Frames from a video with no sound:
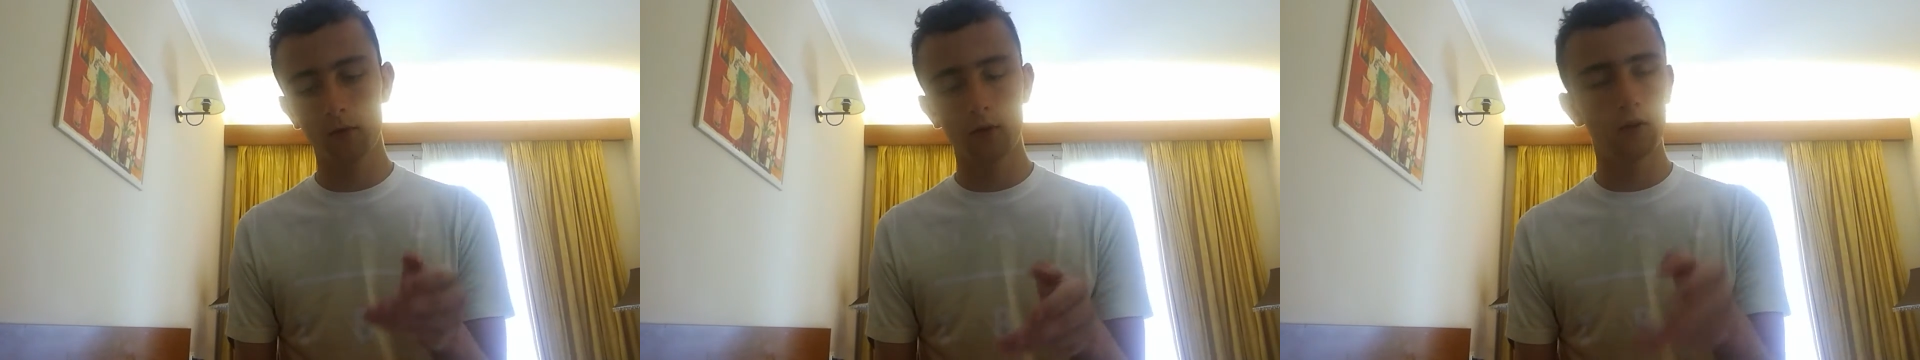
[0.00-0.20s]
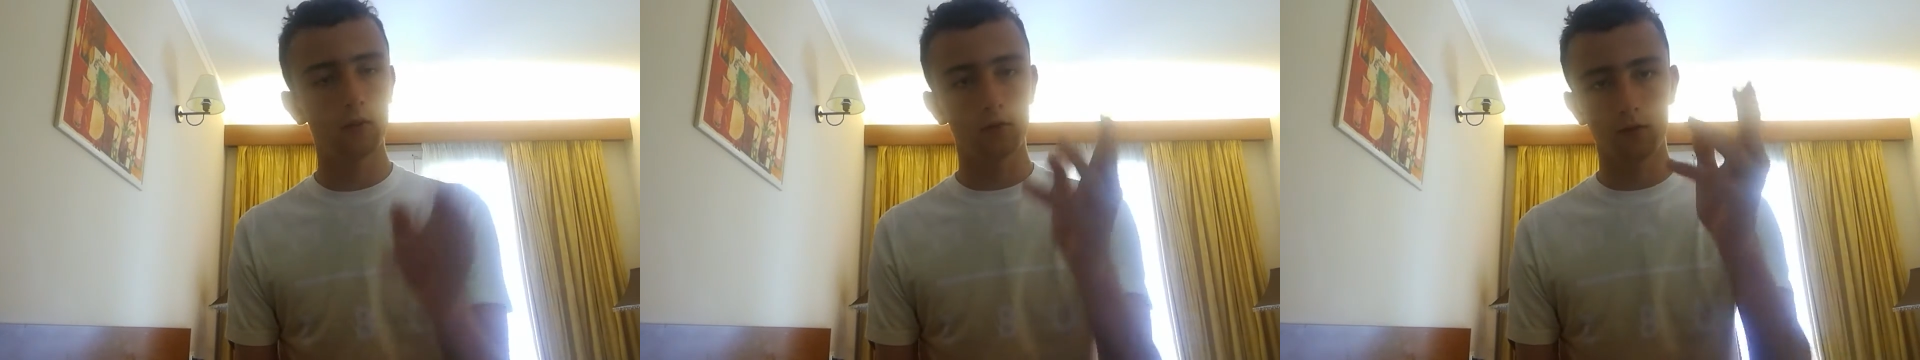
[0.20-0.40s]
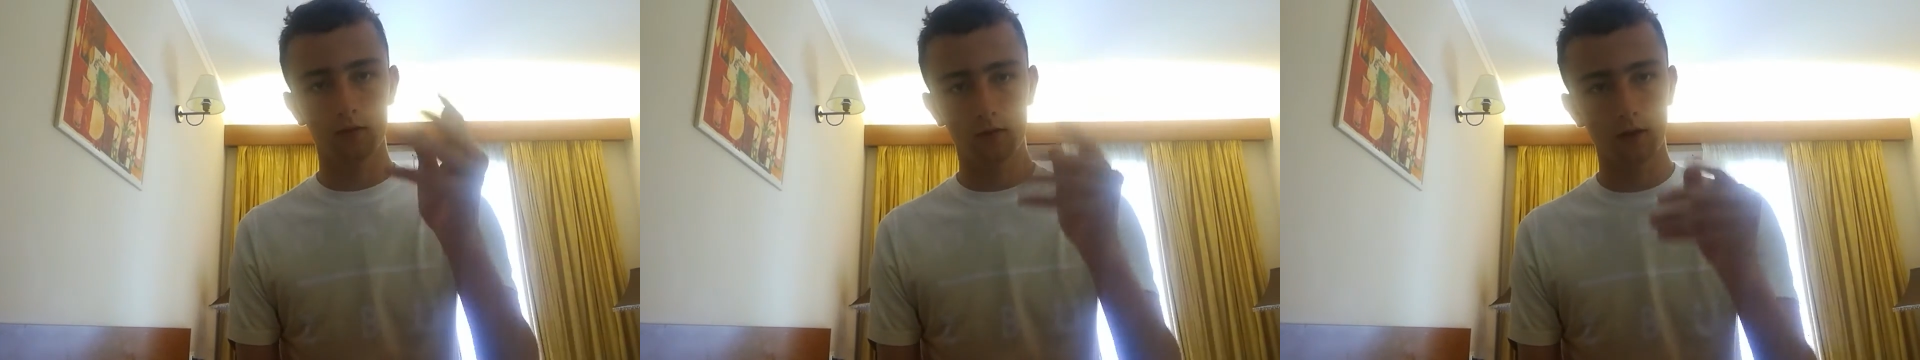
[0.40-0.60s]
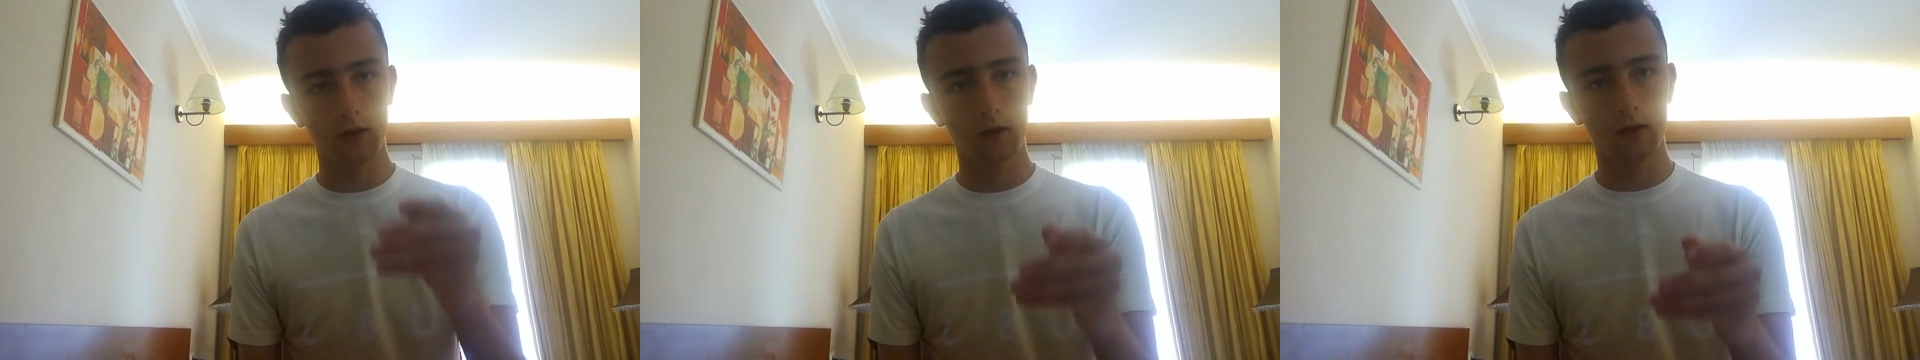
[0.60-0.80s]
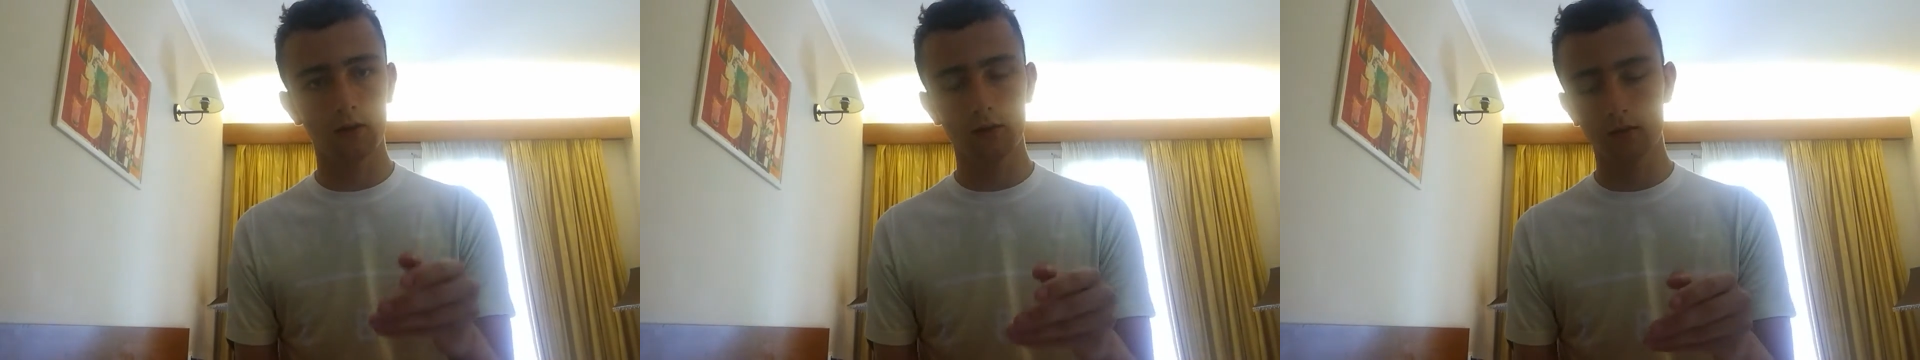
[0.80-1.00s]

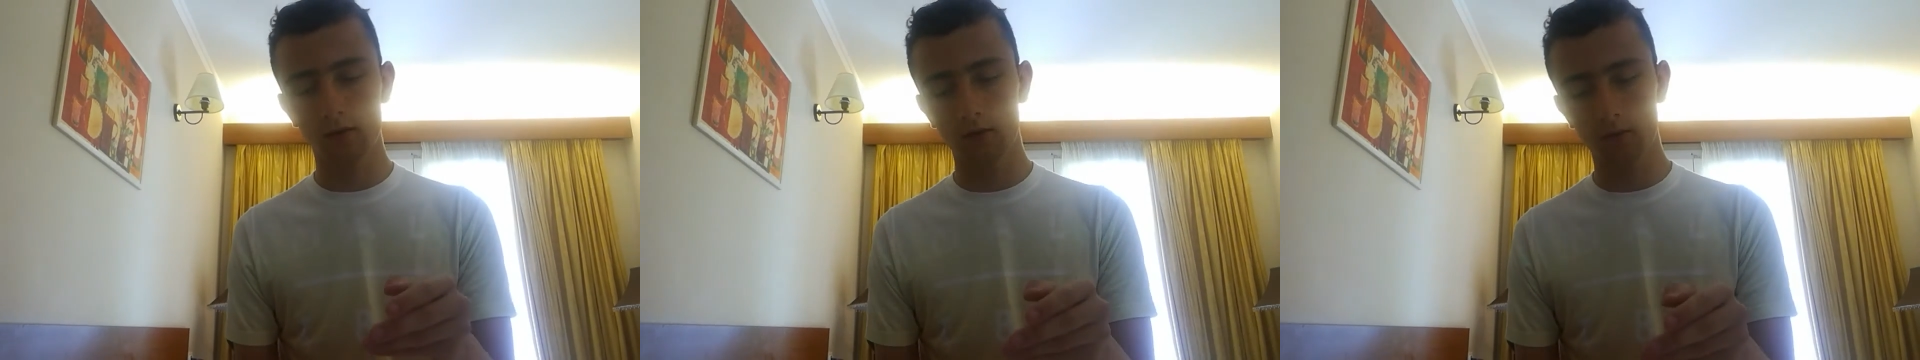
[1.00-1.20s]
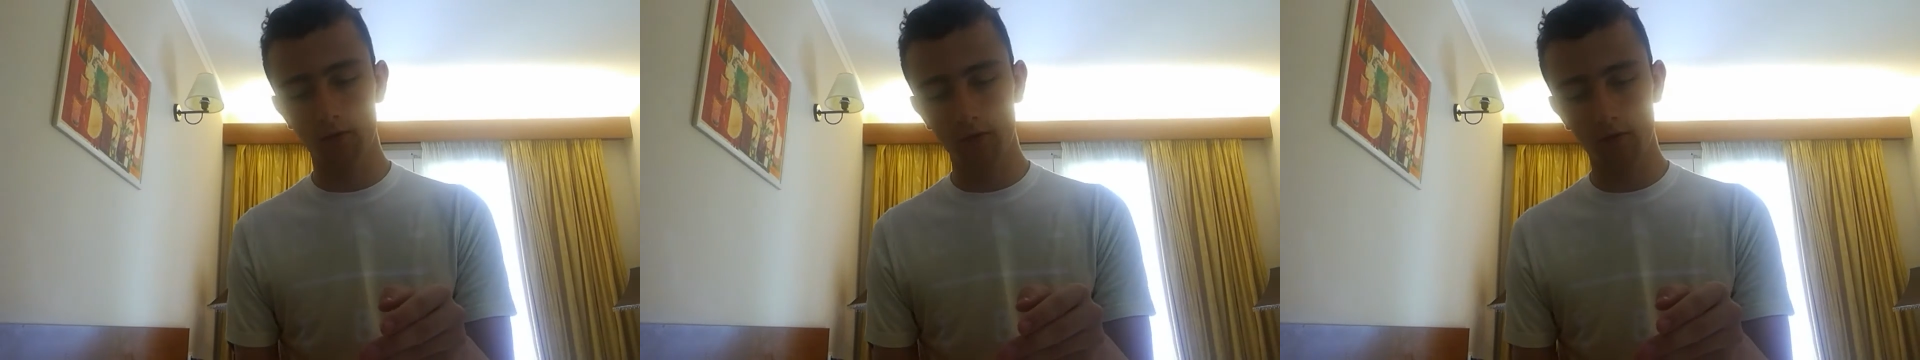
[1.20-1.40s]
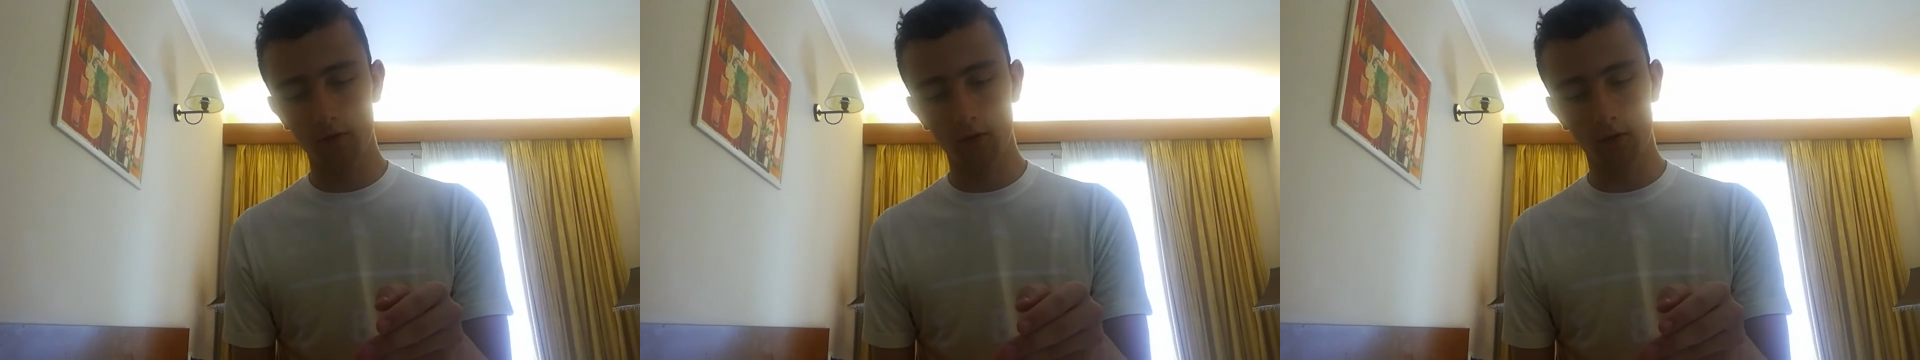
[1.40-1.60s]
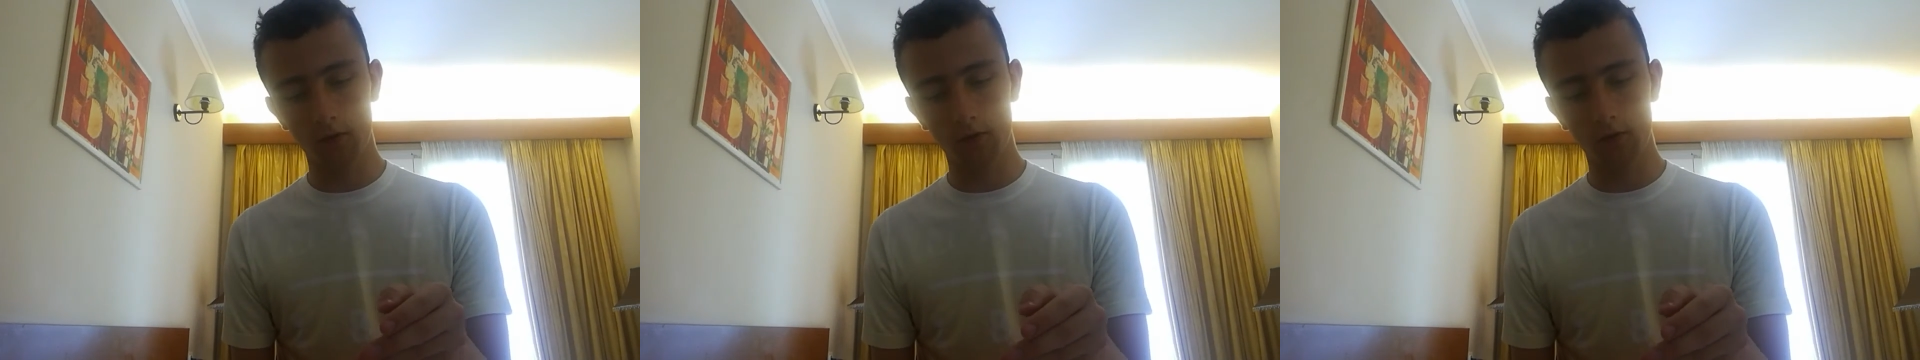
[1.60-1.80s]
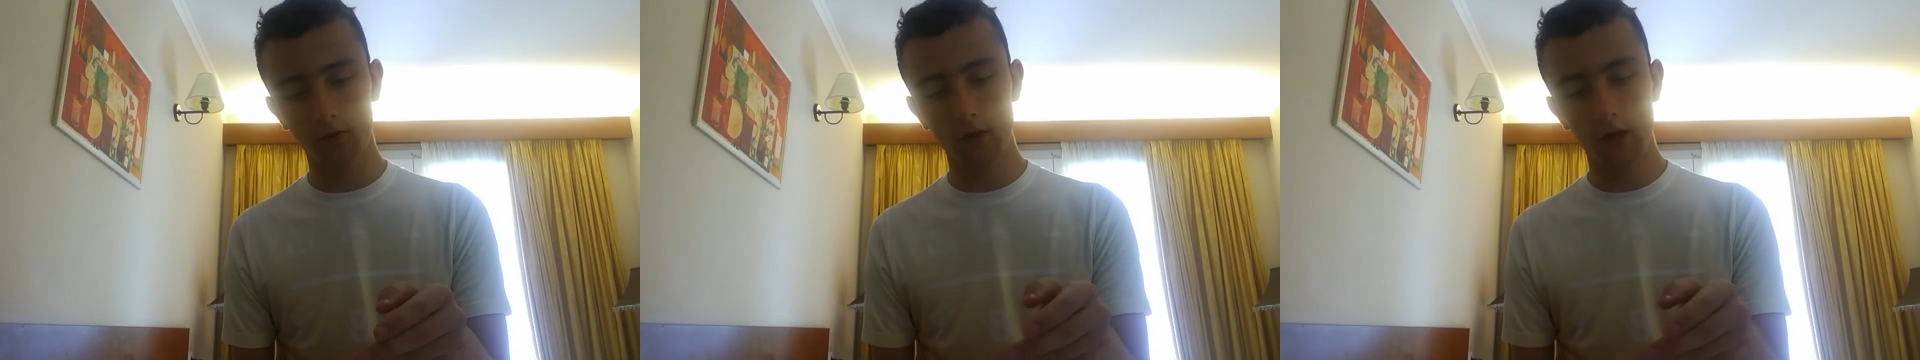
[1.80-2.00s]
Kaylee Elizabeth
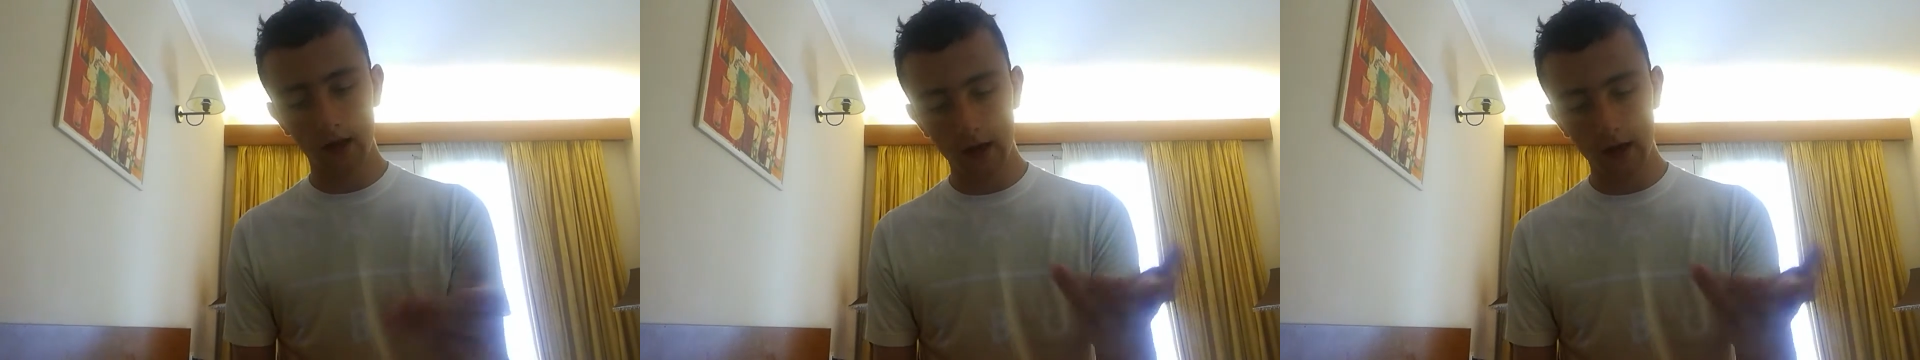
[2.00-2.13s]
Ronston;